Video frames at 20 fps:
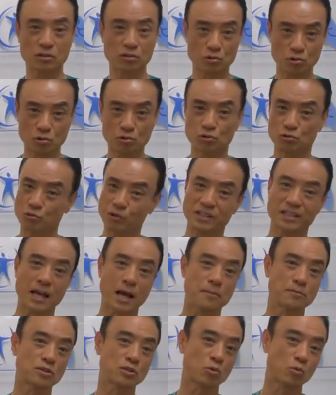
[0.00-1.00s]
two to three
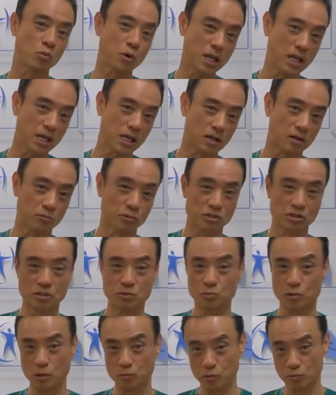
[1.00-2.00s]
times a week, which is
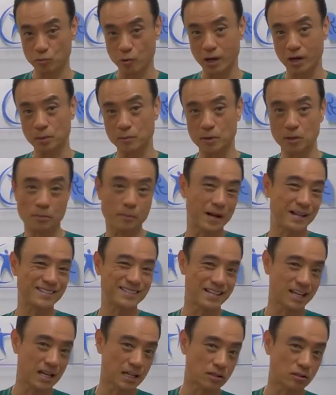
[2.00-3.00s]
what we recommend, about
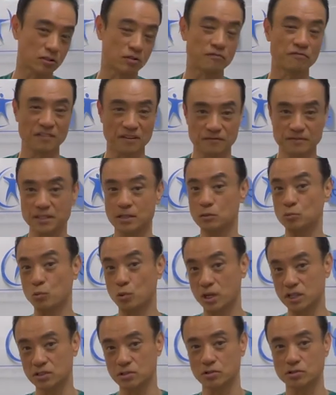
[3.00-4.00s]
10 to 15
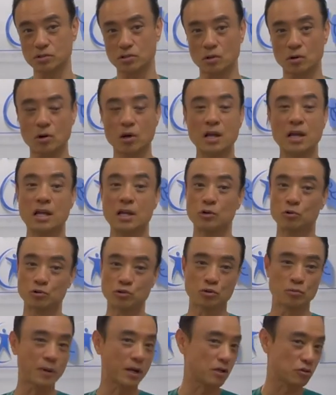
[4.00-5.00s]
weeks or so, which
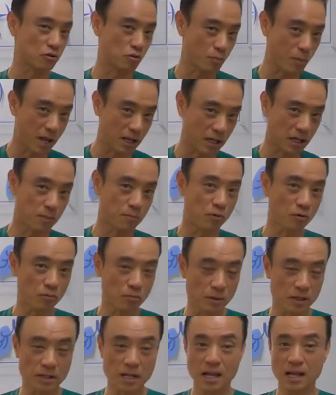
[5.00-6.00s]
will make a dramatic improvement.